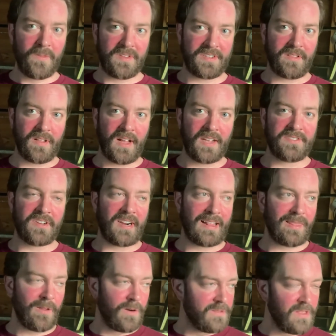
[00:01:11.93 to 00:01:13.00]
this class. You're going to
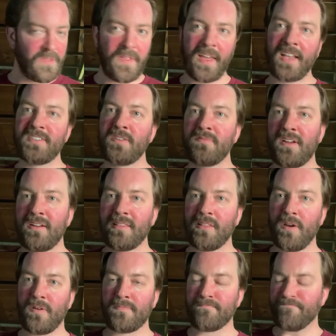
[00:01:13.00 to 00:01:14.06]
learn the things you need to learn.